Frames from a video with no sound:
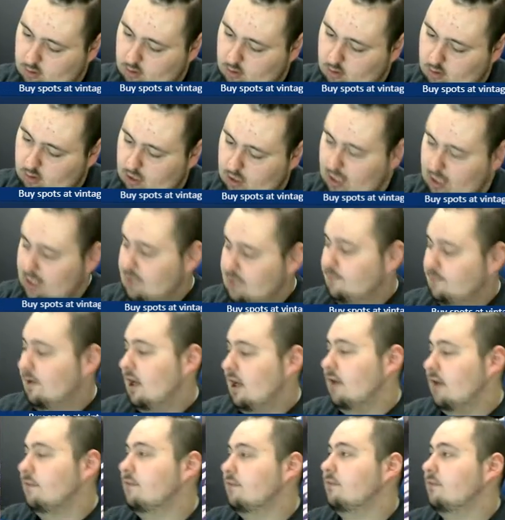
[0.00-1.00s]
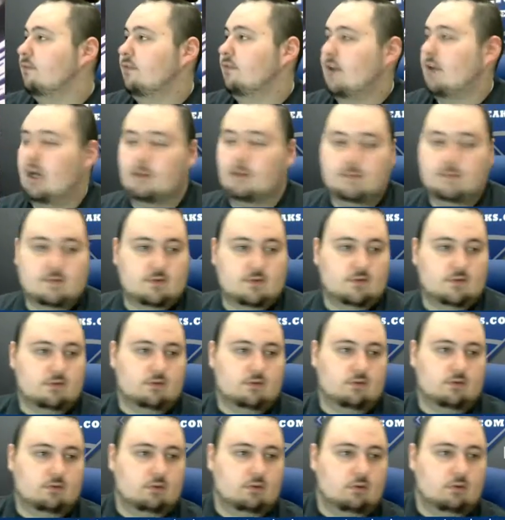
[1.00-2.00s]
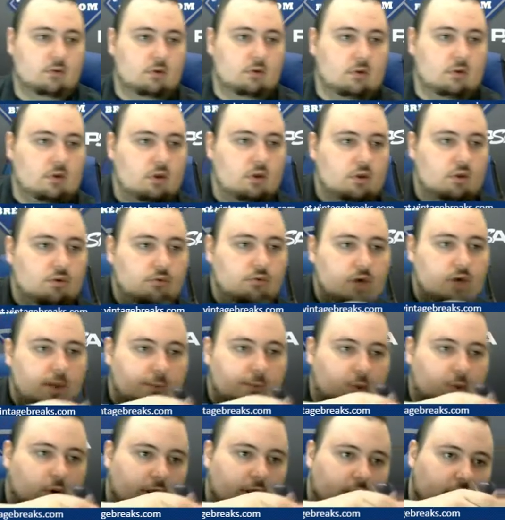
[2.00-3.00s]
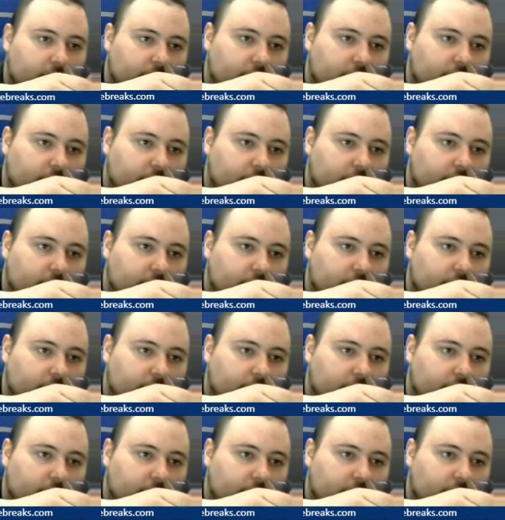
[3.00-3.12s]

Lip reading: 85 tops. Ray Bourque?